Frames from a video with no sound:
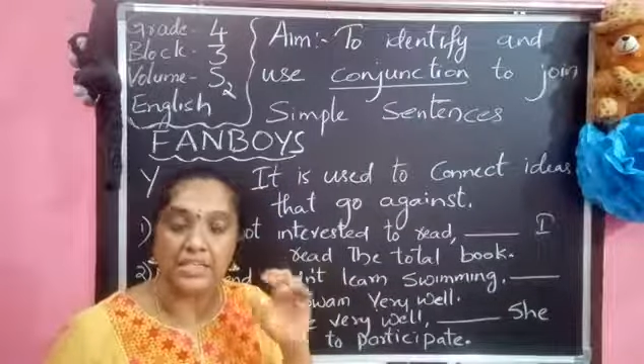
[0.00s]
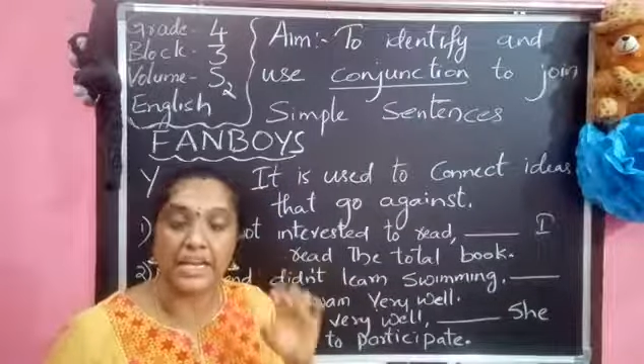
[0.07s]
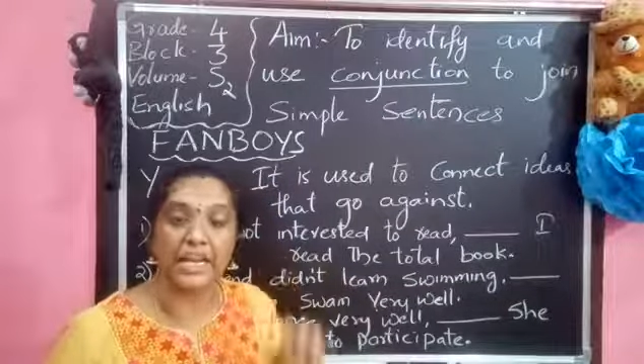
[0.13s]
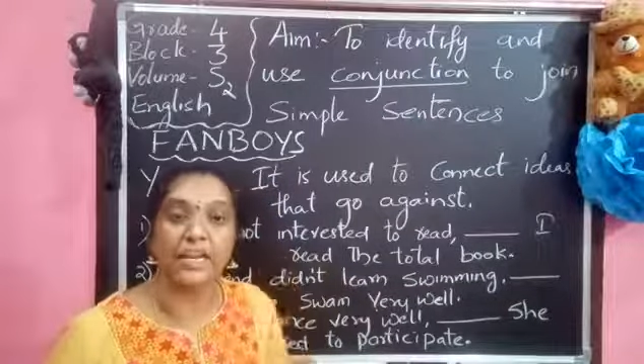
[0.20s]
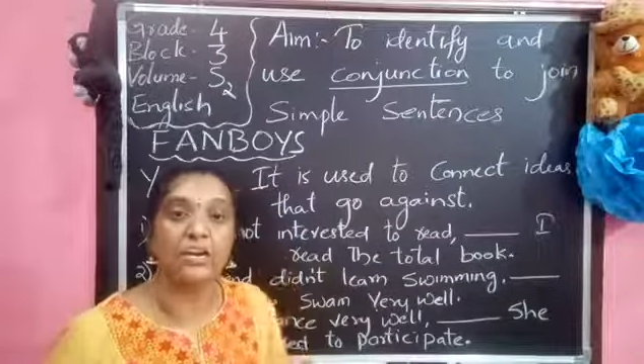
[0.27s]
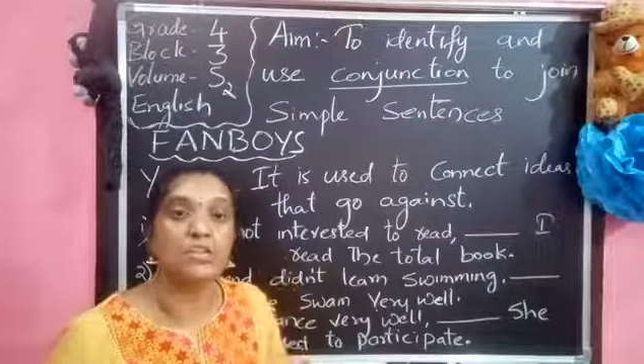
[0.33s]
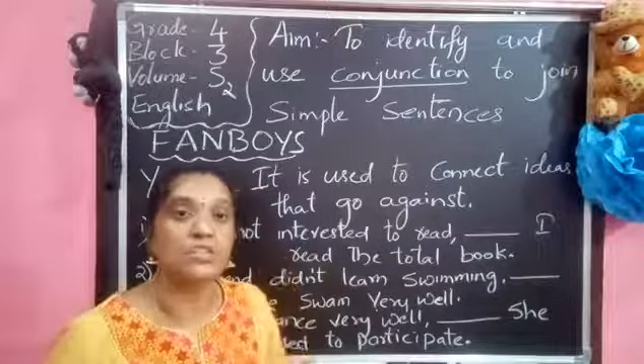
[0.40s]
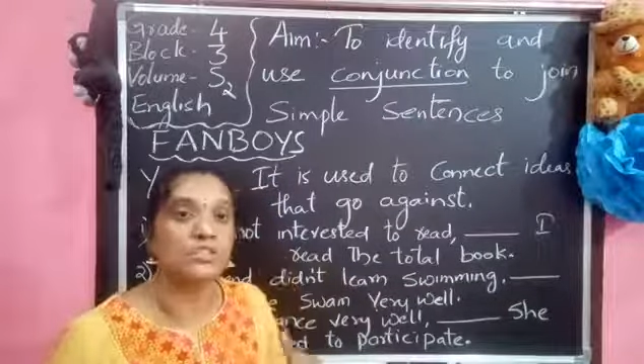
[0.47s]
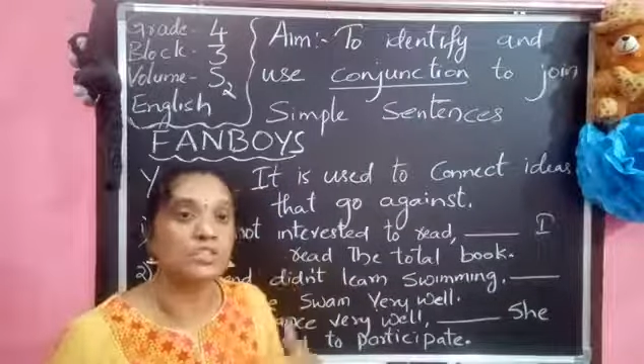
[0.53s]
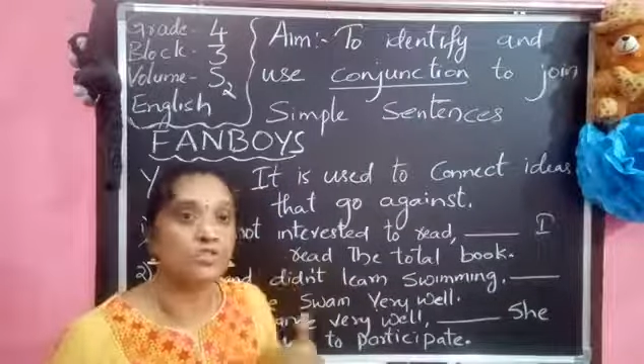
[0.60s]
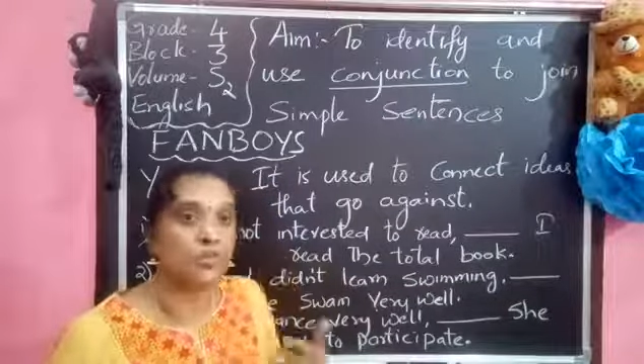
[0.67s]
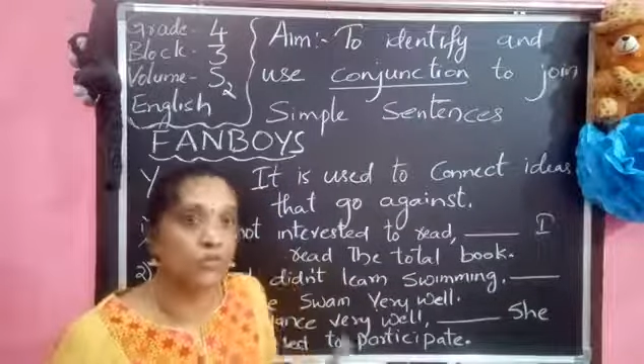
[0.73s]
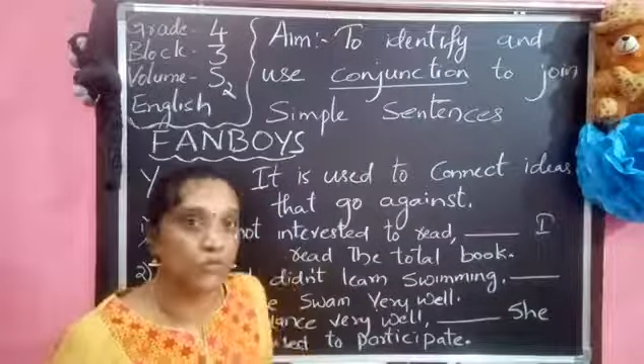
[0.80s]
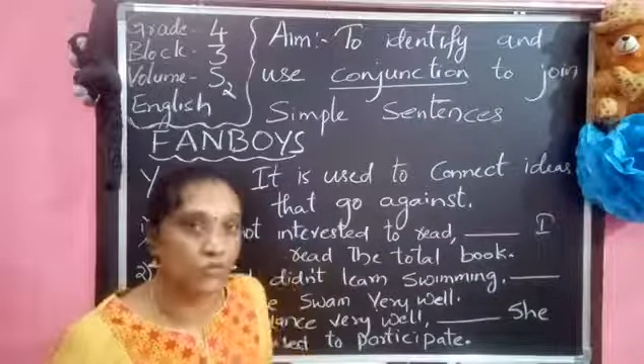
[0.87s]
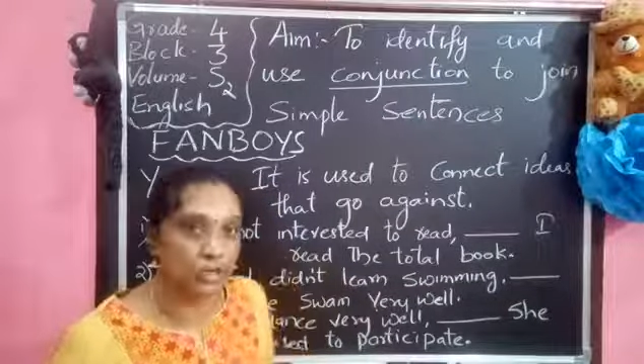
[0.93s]
against
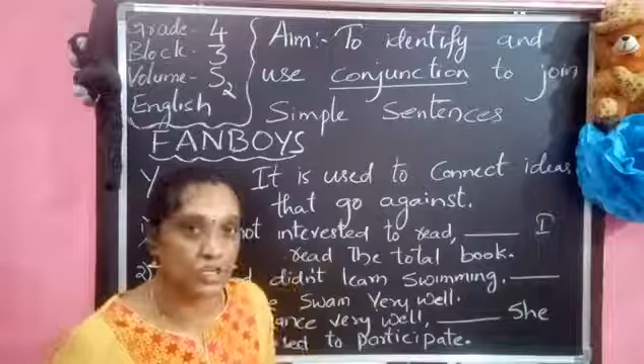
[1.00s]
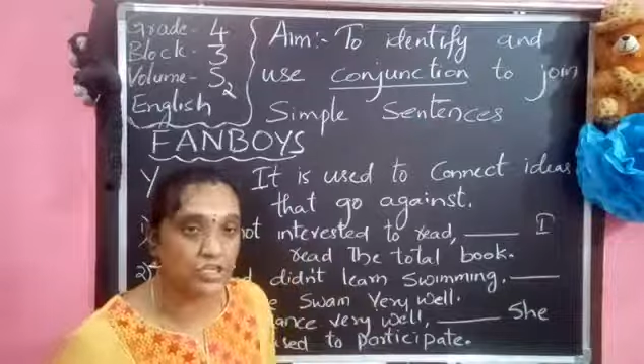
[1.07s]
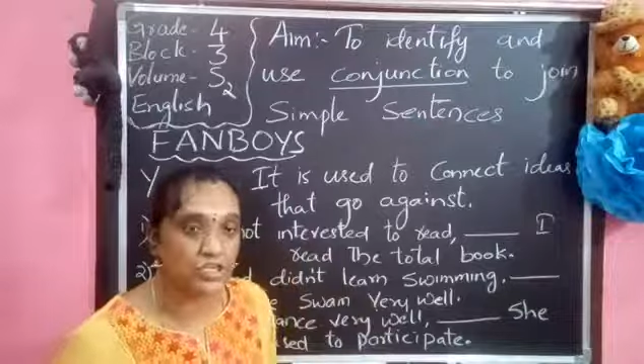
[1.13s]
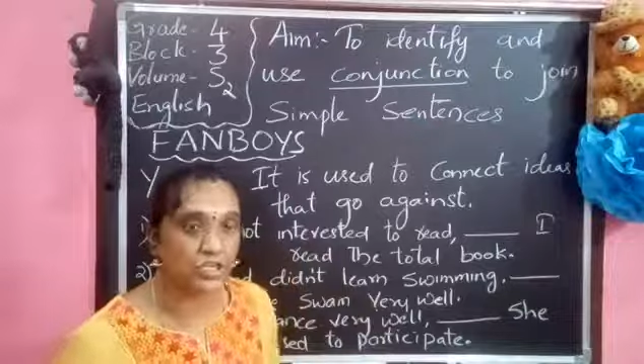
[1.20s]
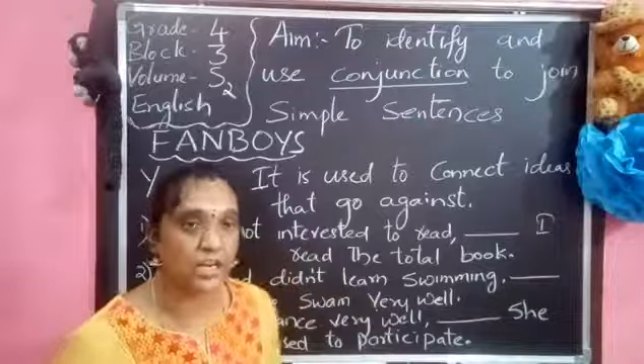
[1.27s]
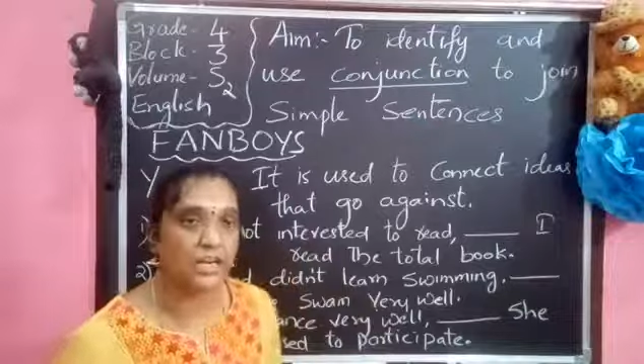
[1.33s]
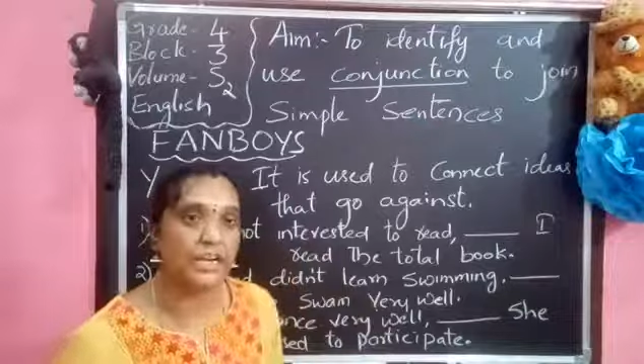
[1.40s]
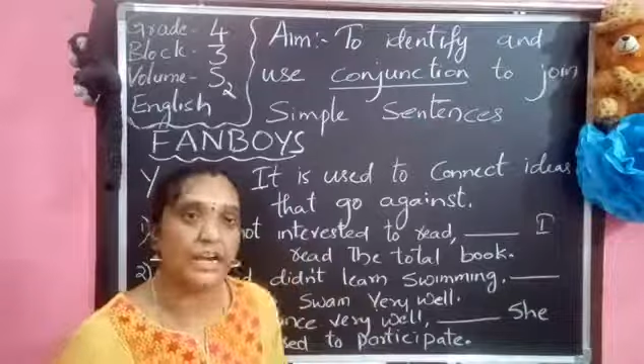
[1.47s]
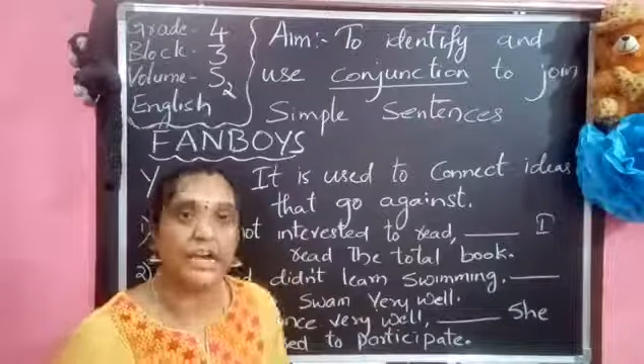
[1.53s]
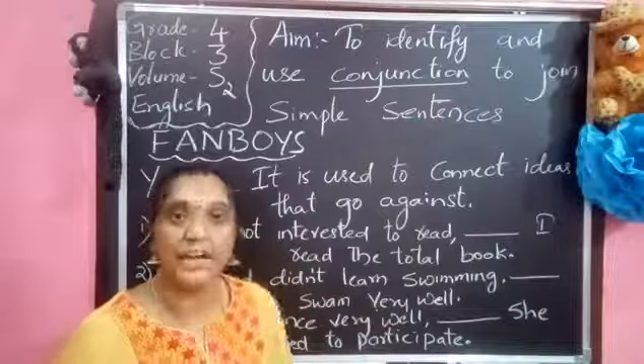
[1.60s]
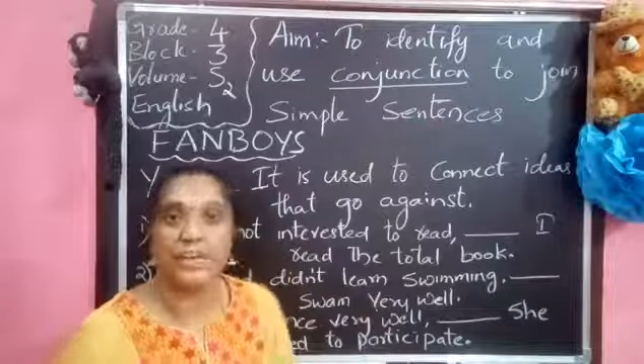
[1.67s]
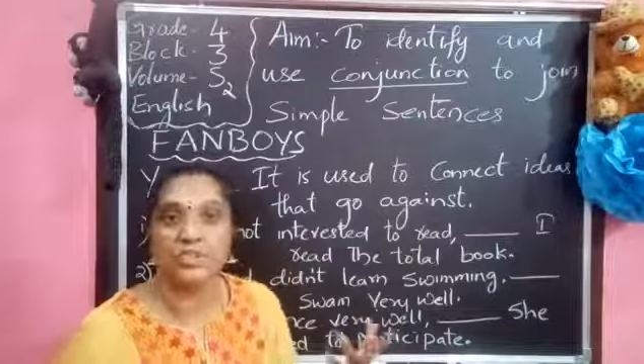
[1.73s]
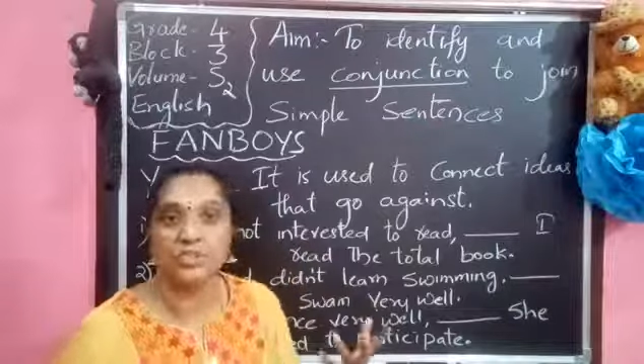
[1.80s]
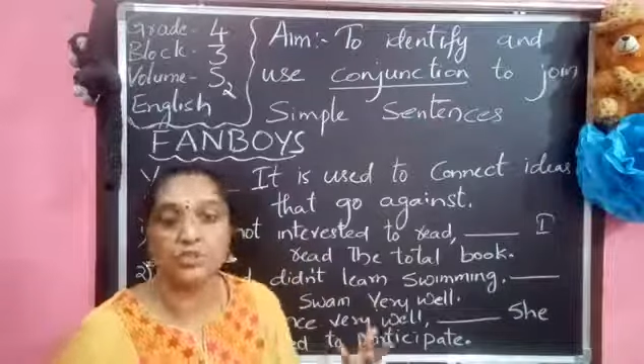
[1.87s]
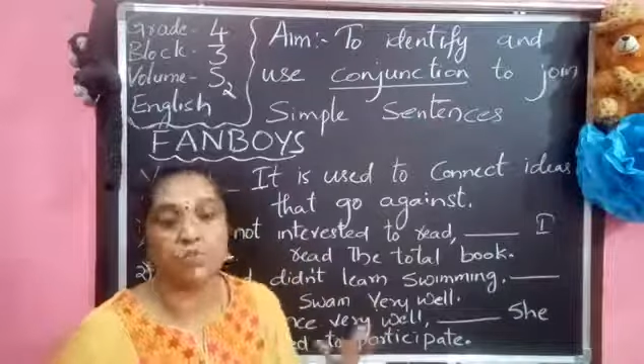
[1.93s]
our wish and
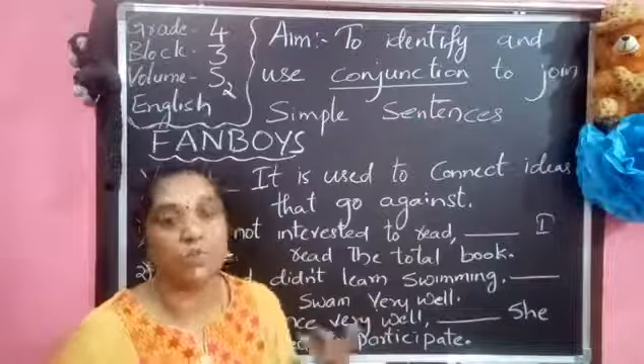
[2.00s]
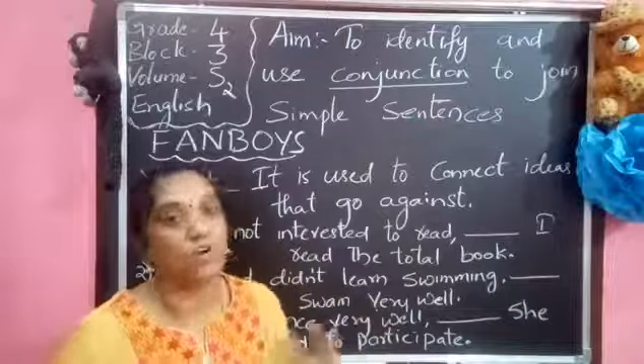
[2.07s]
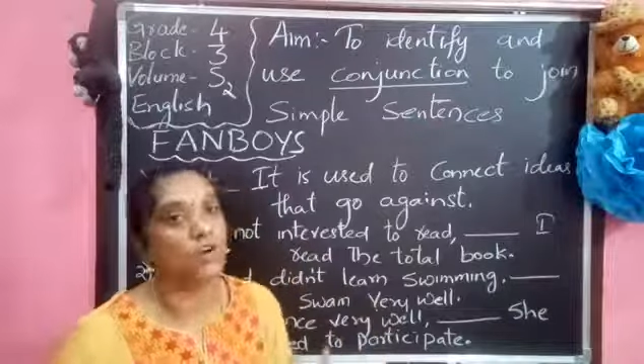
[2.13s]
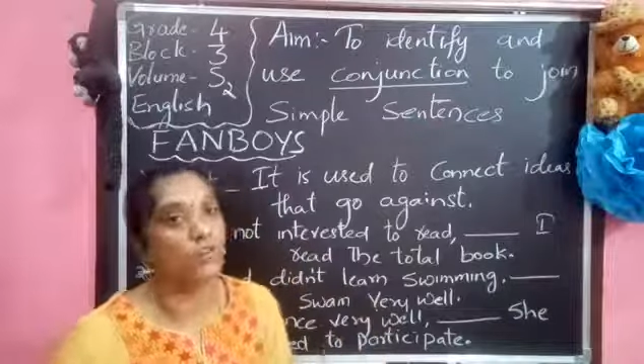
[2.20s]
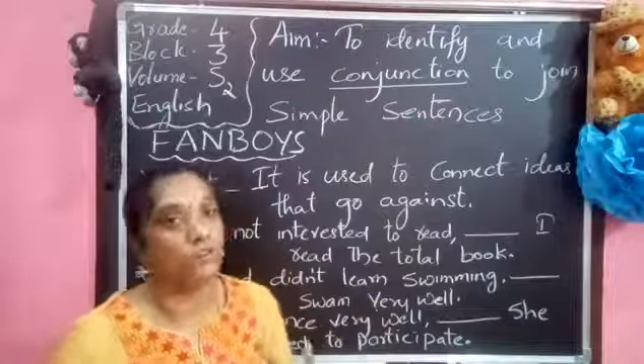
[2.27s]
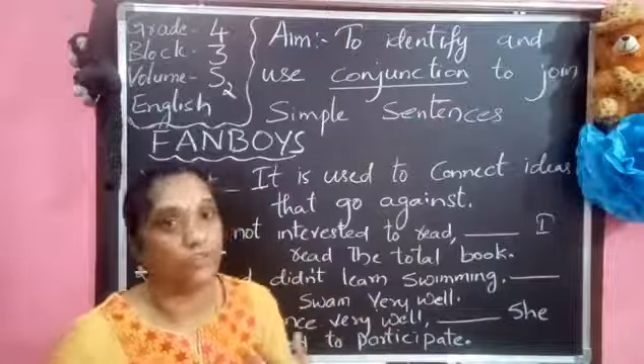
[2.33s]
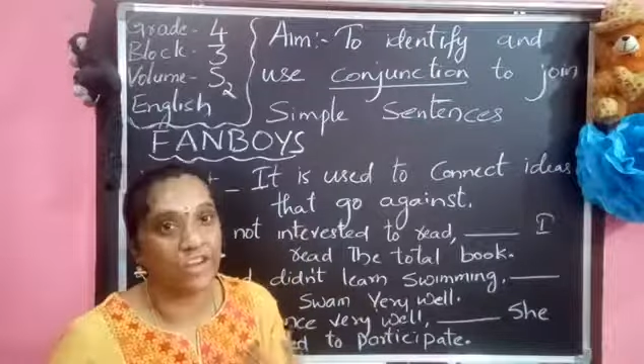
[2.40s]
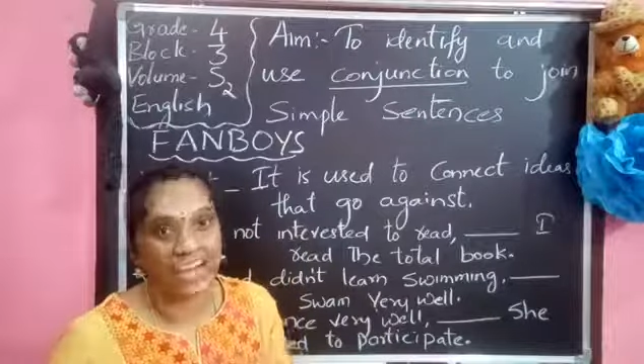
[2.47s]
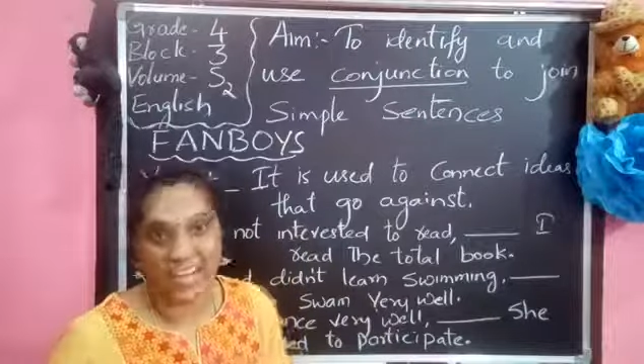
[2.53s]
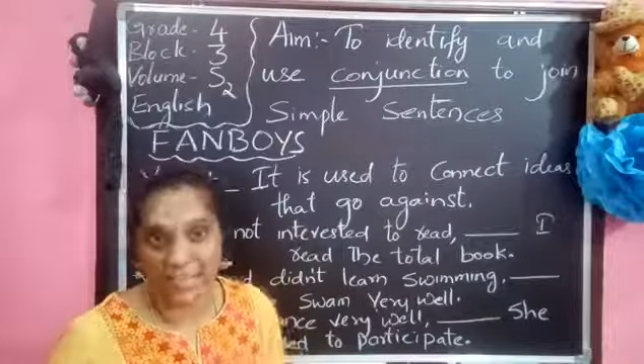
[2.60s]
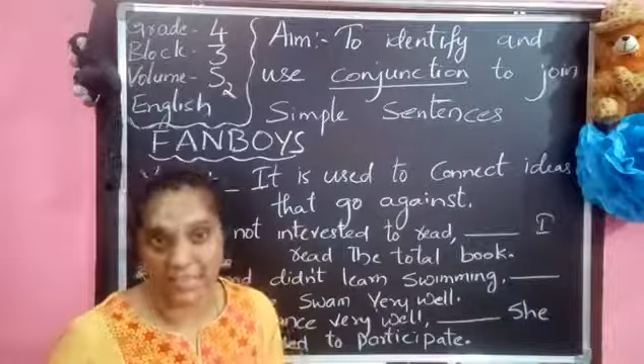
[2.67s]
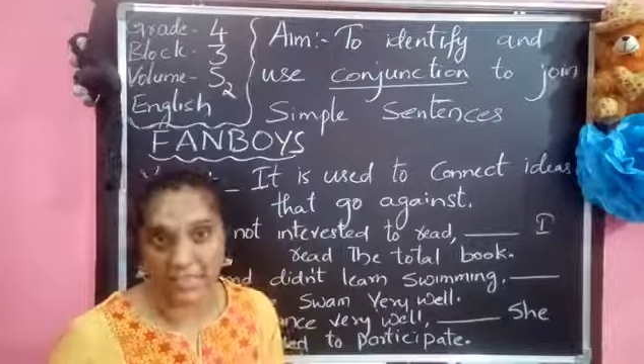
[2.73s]
against what we are